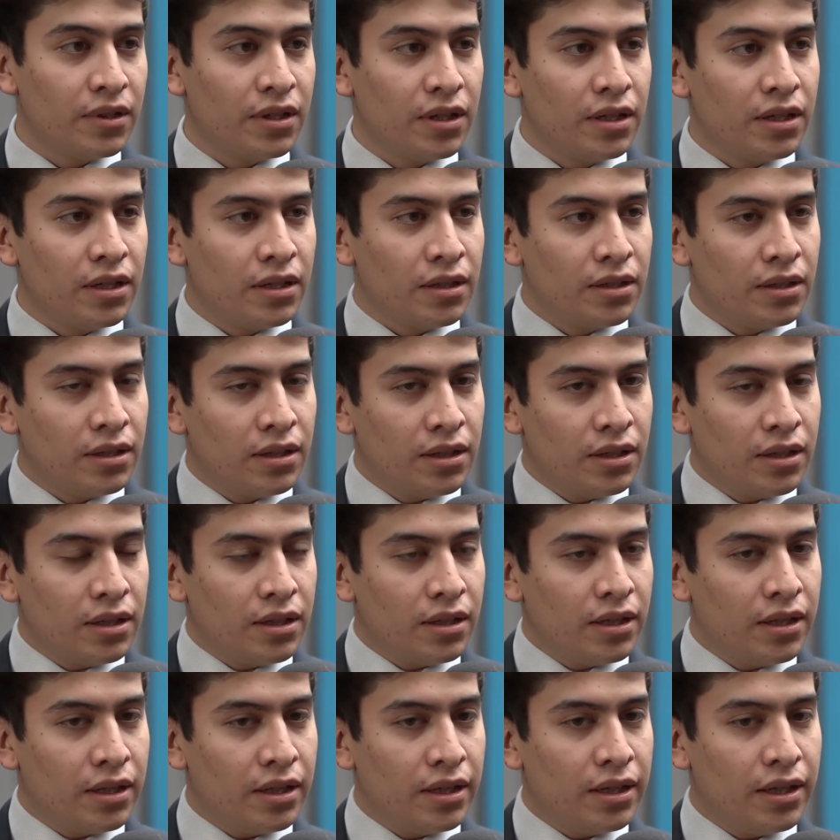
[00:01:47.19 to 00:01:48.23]
Yep.
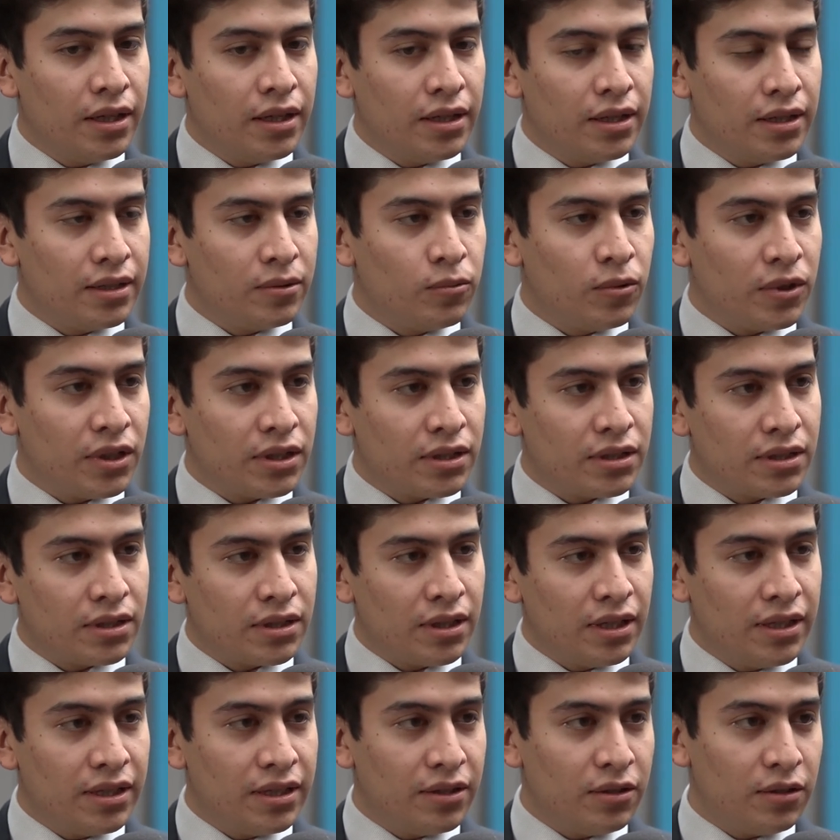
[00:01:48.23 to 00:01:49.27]
Uh, it was a
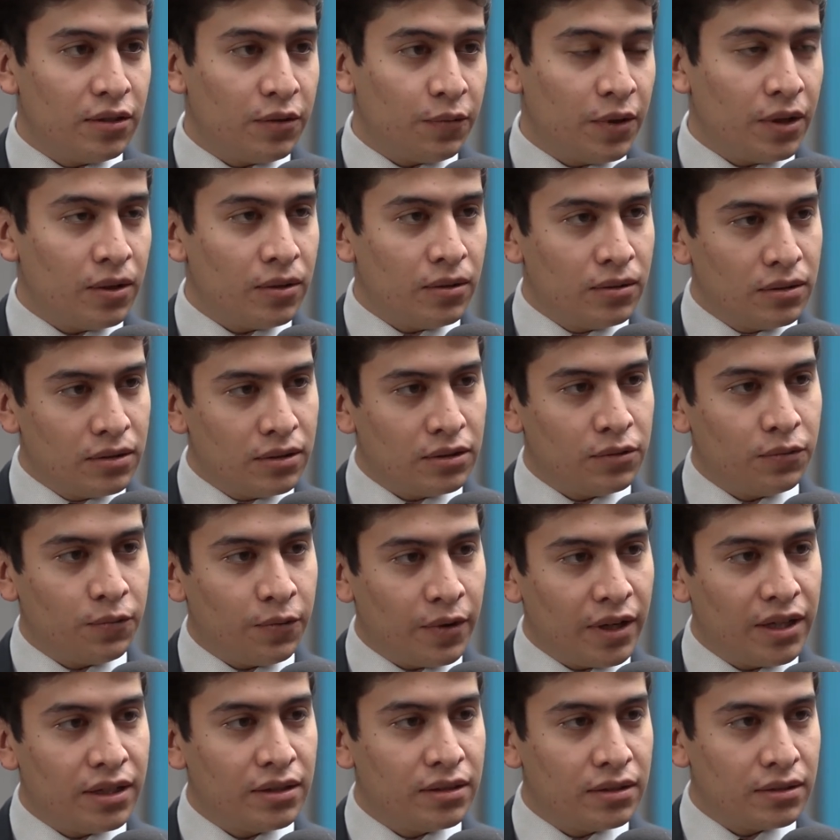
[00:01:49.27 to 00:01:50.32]
little difficult to
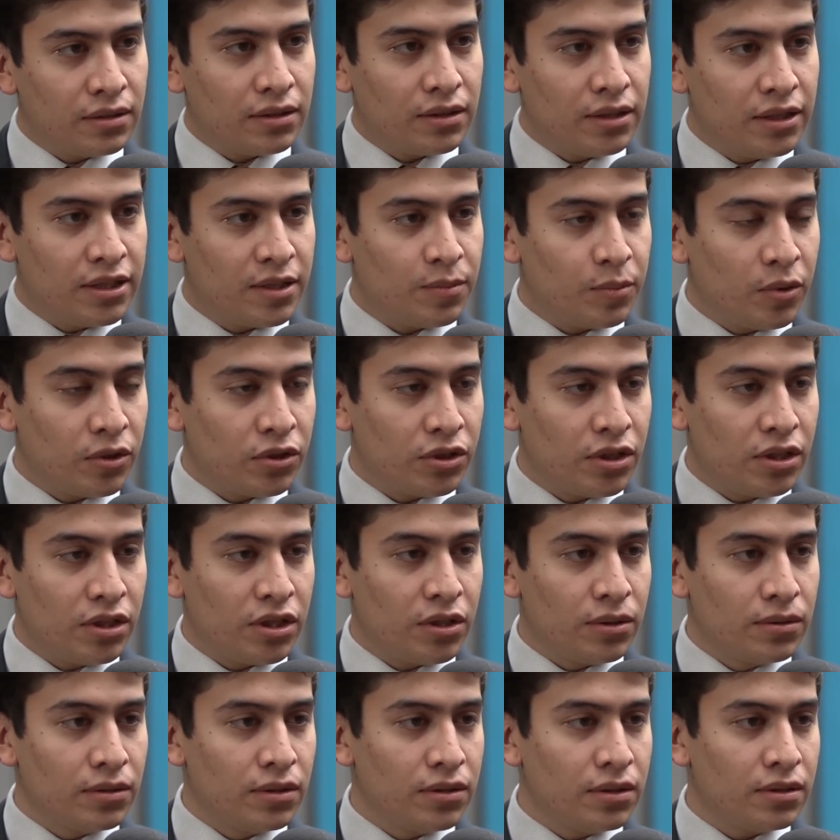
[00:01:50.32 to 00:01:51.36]
find its
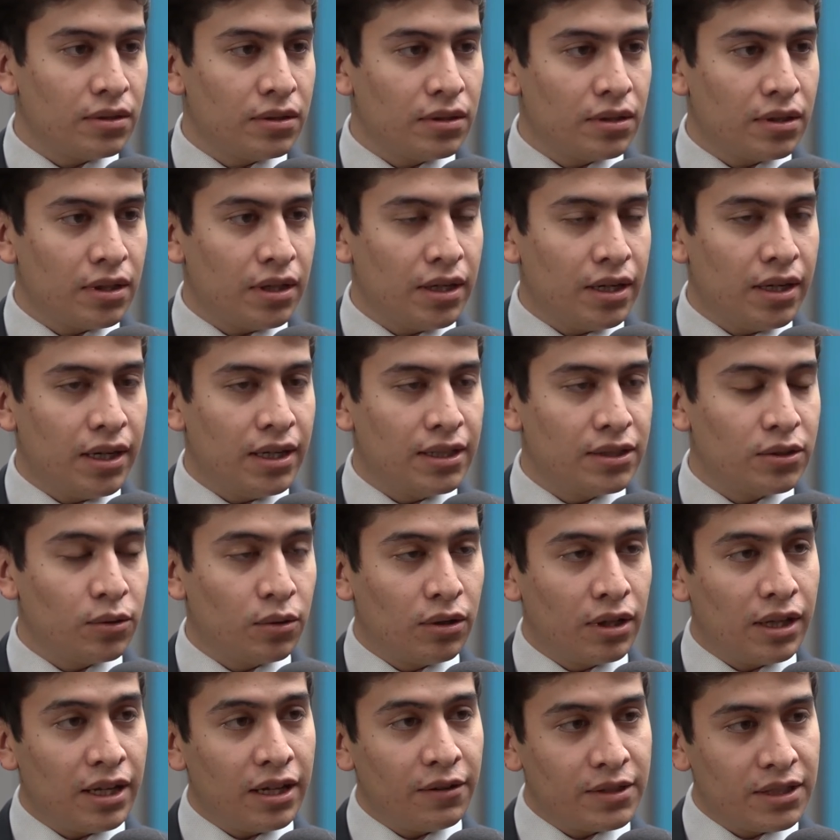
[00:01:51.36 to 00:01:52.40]
positions mm. and to
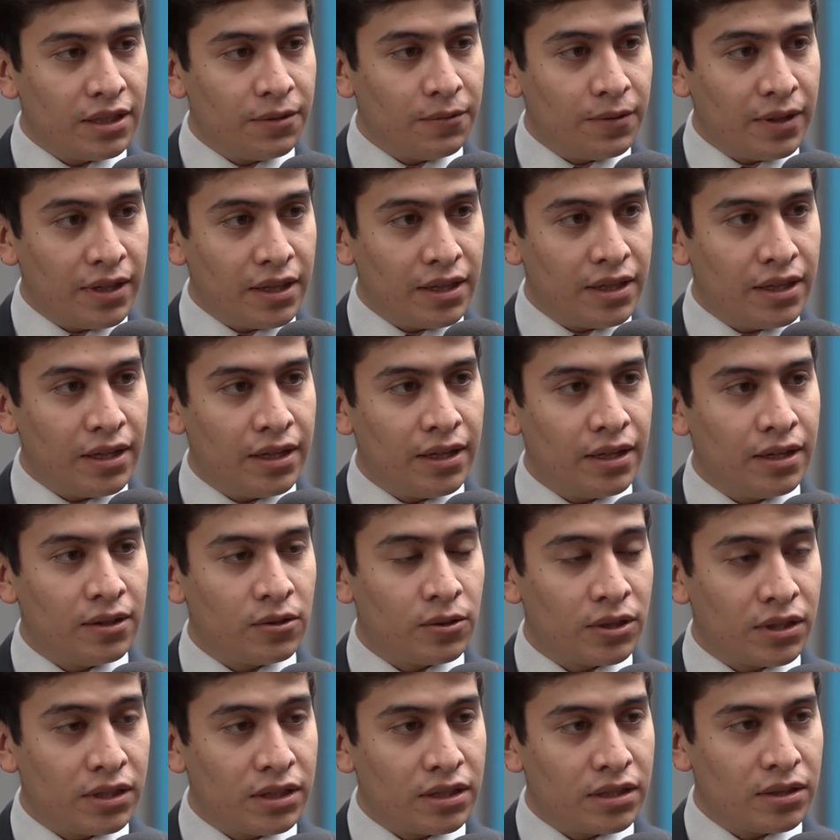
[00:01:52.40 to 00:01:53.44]
classify the
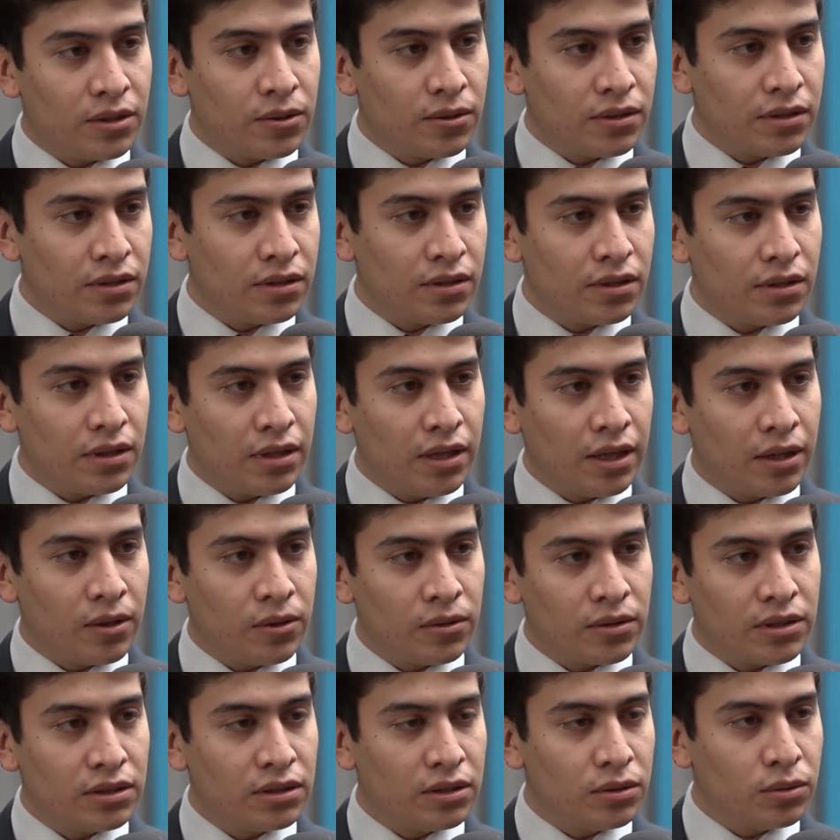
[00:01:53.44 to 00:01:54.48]
resistors
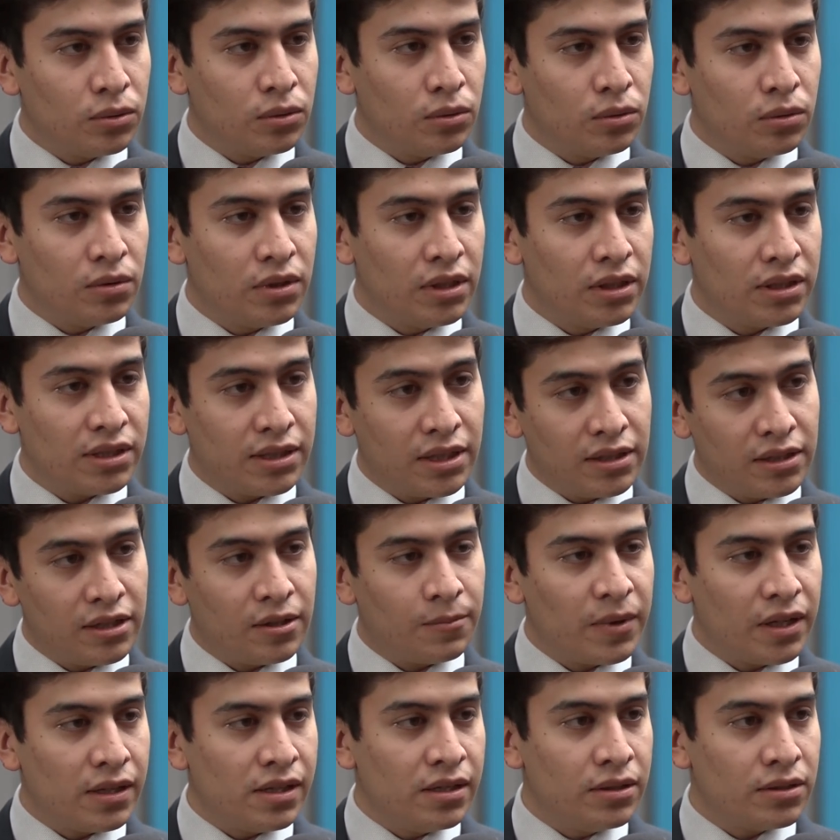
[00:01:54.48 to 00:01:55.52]
according to the standard
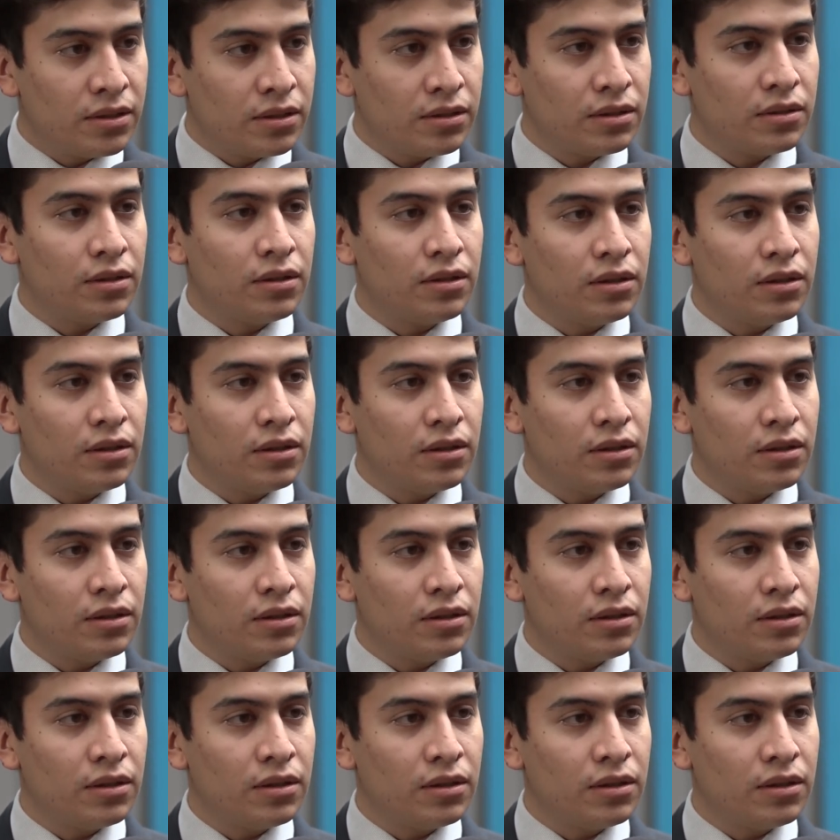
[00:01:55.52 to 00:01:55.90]
values.